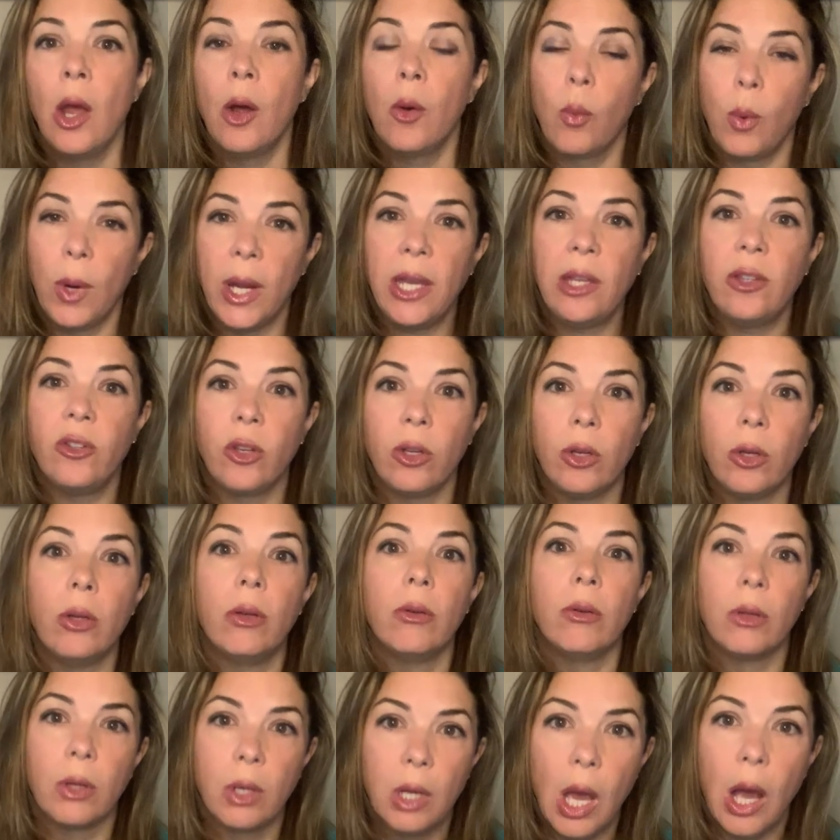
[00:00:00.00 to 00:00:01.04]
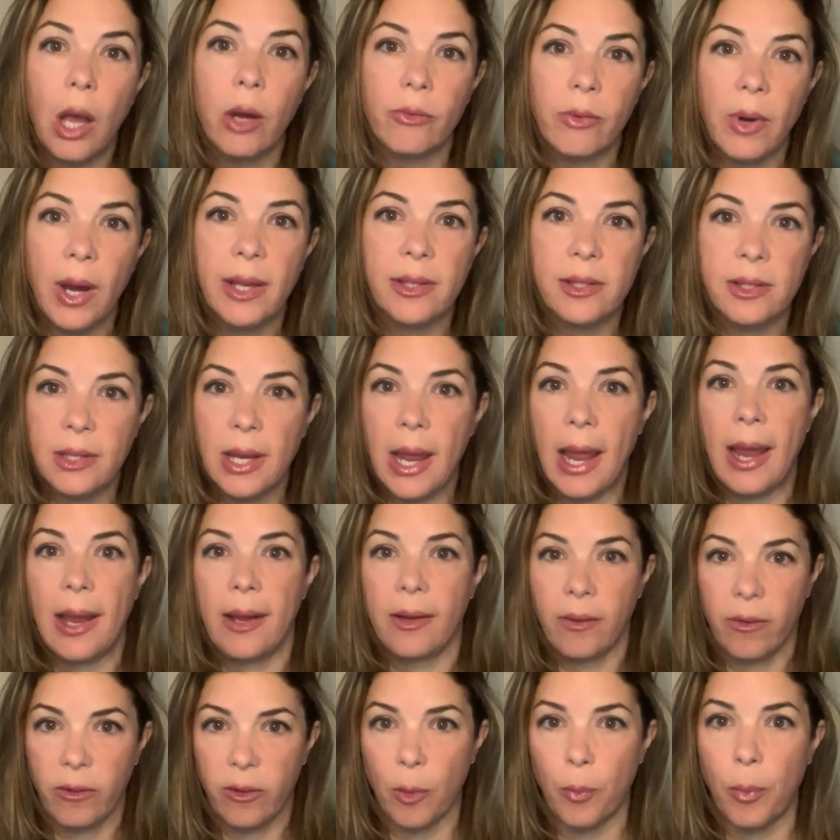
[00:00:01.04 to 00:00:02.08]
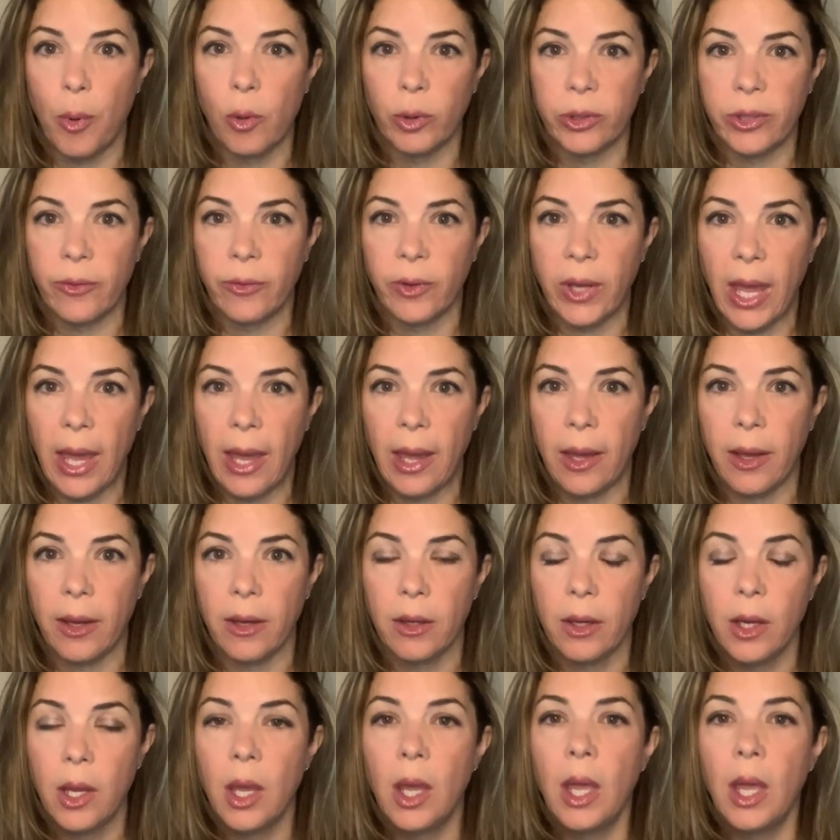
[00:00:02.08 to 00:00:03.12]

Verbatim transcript: we do gut rest and supportive care.